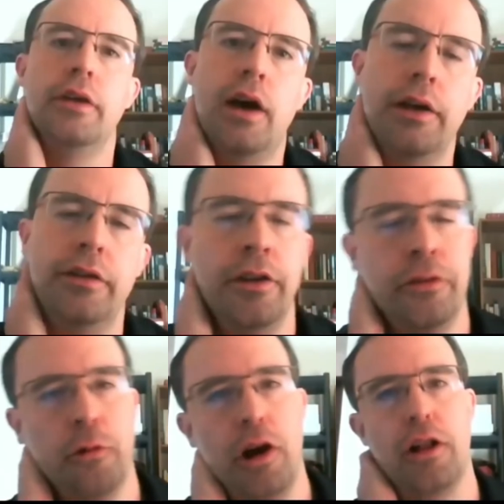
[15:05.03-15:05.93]
I did as
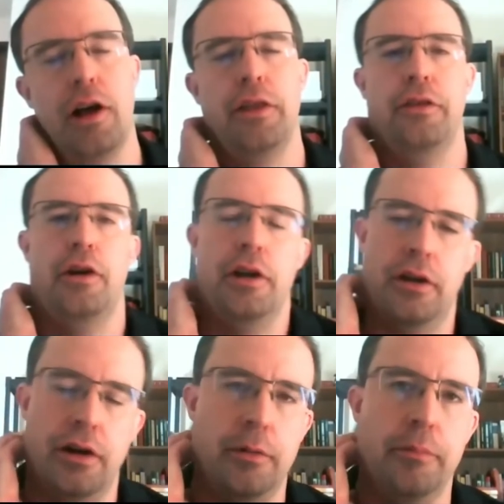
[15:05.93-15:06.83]
well. I thought,
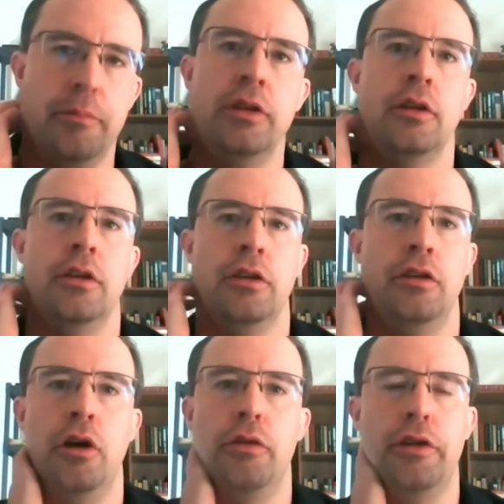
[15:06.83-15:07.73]
um, you
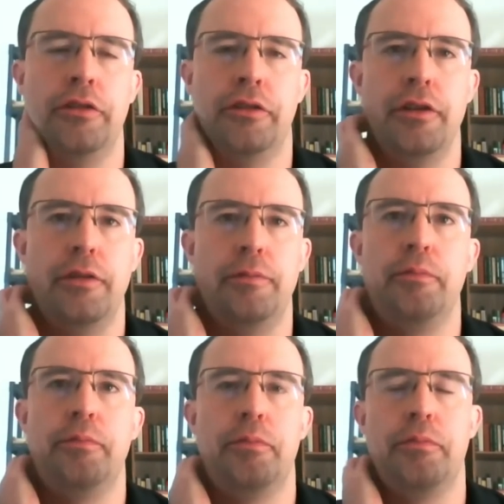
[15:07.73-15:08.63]
know, there's the
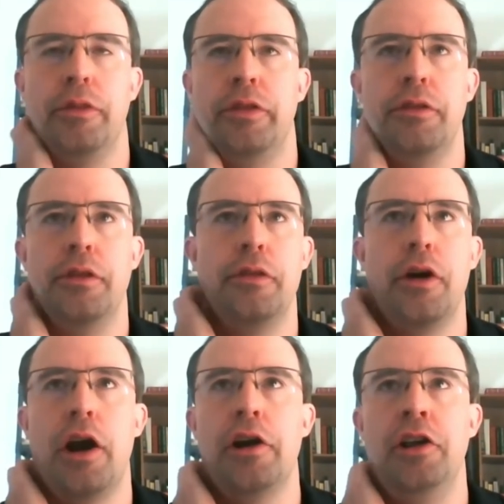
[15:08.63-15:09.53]
the
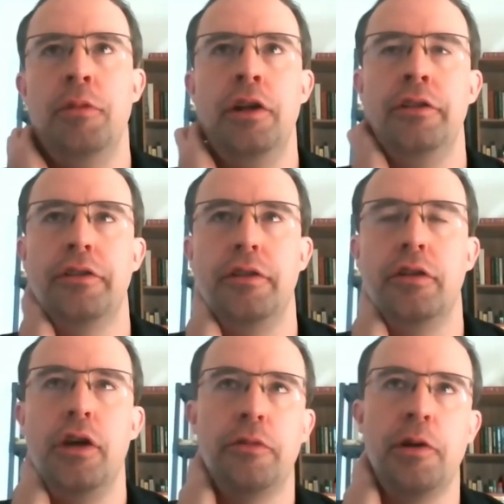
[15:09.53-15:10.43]
argument,
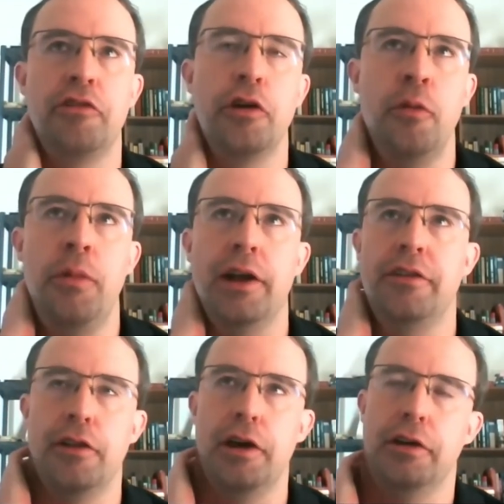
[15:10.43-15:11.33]
especially going back
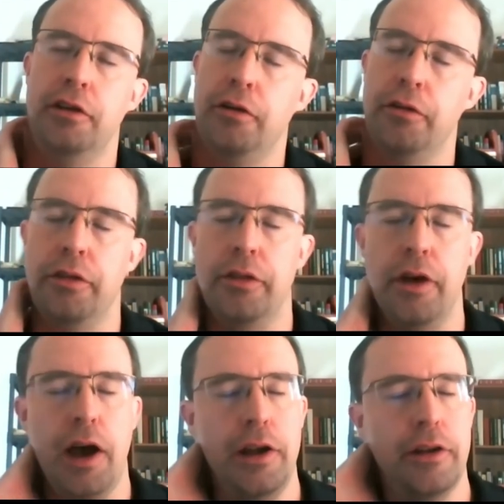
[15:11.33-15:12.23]
to like you know the
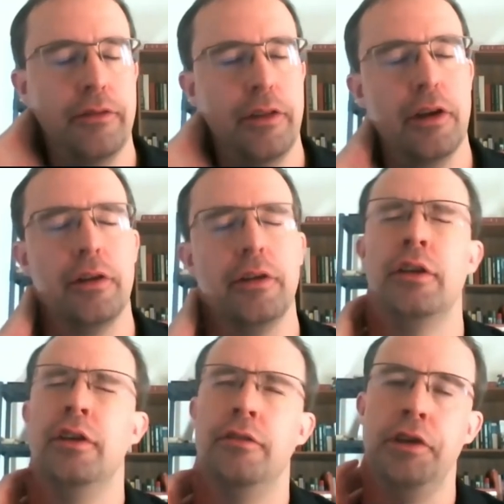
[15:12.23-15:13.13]
height of the
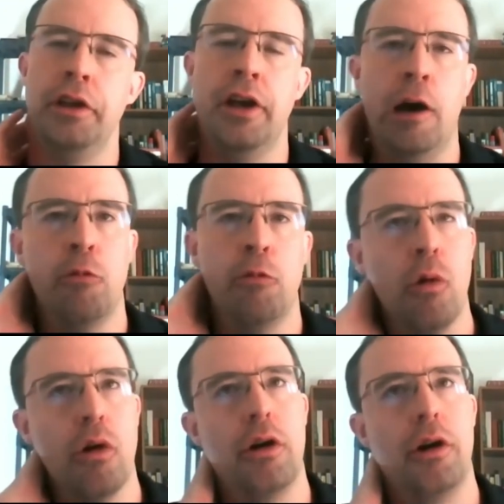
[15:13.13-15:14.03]
Vietnam
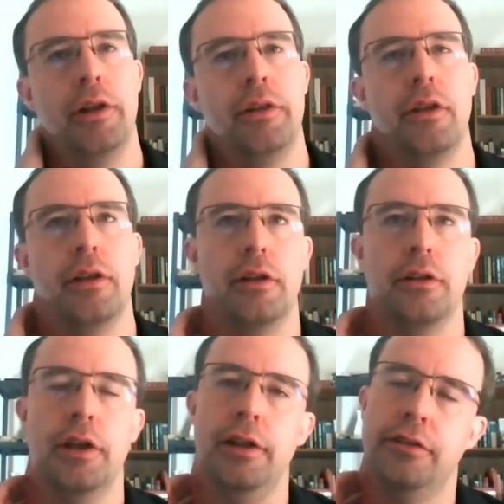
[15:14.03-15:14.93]
War in the
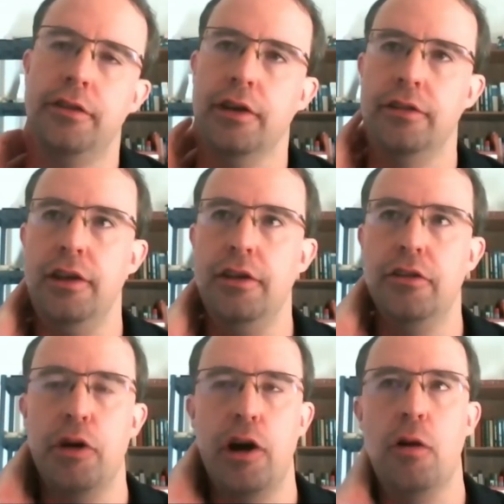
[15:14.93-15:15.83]
late 60s
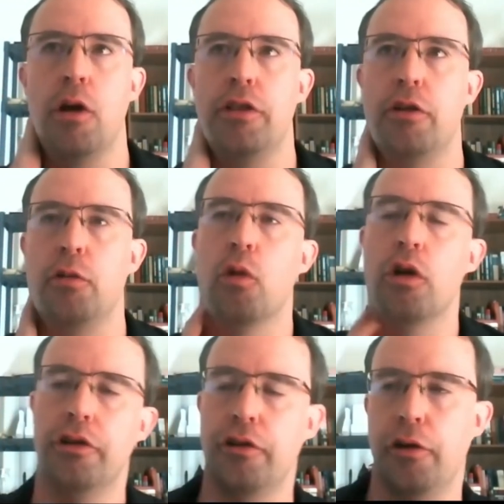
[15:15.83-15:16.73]
about whether
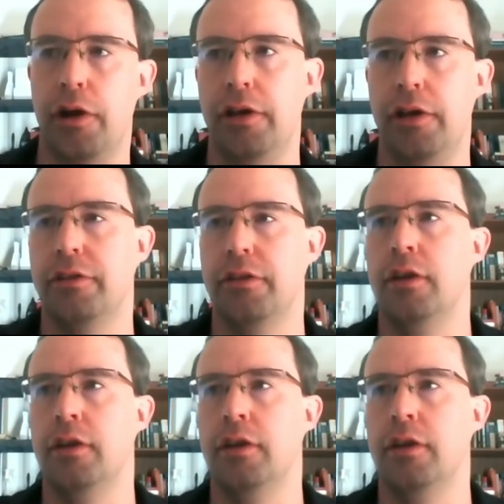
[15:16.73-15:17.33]
war toys,